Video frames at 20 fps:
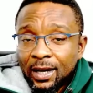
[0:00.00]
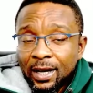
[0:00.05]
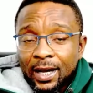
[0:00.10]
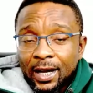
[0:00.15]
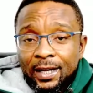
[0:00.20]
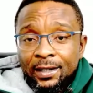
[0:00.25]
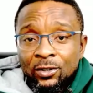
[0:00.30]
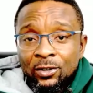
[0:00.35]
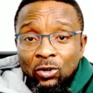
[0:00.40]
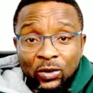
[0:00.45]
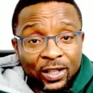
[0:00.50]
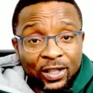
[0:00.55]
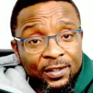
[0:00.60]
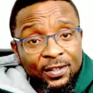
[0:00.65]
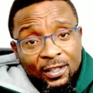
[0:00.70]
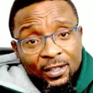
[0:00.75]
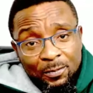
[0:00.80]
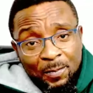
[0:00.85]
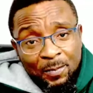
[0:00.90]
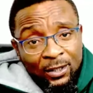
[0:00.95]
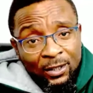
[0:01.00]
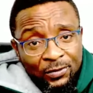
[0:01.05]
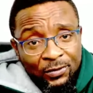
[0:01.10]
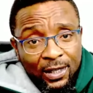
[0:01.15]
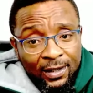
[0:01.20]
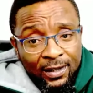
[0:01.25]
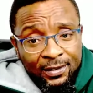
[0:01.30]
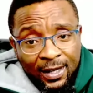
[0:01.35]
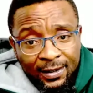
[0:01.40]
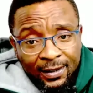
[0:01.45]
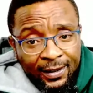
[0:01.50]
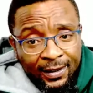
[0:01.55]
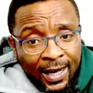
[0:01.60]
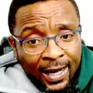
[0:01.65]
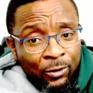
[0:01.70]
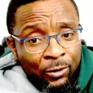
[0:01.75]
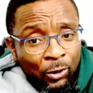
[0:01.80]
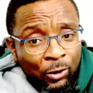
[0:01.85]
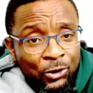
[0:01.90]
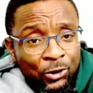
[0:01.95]
So this is part of the letter the guy
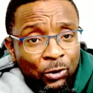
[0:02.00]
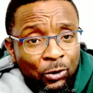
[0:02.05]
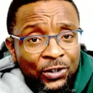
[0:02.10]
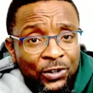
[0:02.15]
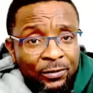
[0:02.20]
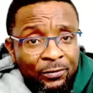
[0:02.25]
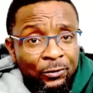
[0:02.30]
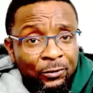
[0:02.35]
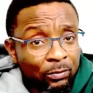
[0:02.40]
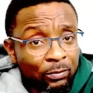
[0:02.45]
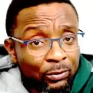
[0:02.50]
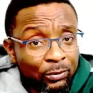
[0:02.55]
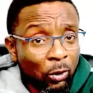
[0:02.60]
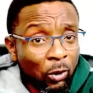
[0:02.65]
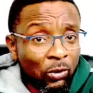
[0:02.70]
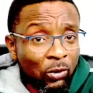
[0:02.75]
wrote to Tifnumbu.